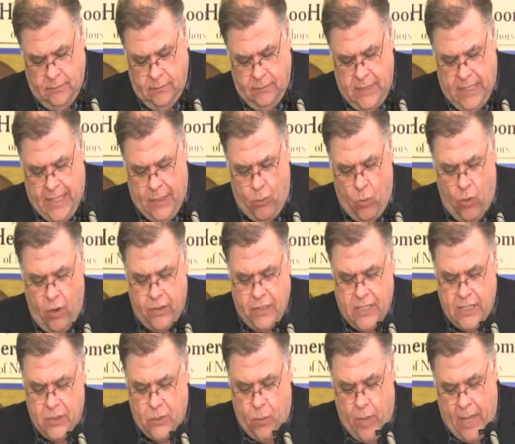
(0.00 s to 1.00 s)
He'd worked
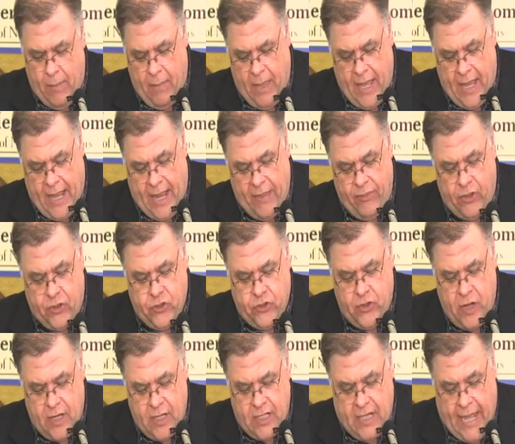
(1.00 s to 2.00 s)
his way behind the
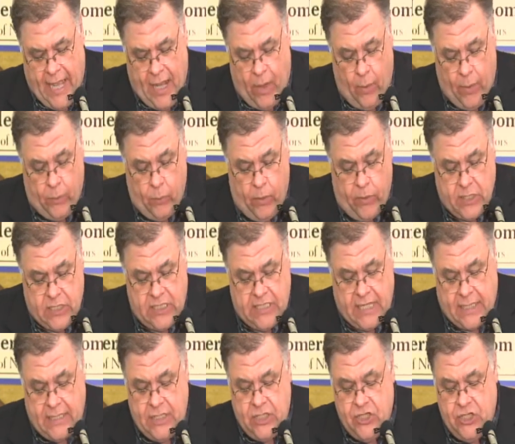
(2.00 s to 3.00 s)
trunk now and with a
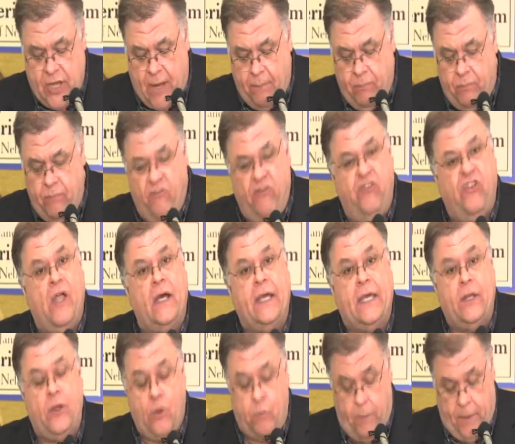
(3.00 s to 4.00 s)
sudden jump flung
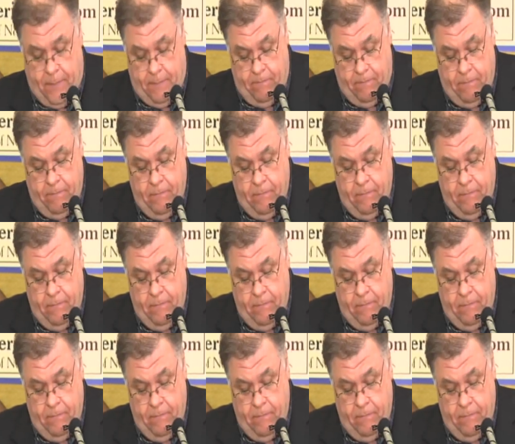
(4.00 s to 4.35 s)
it open.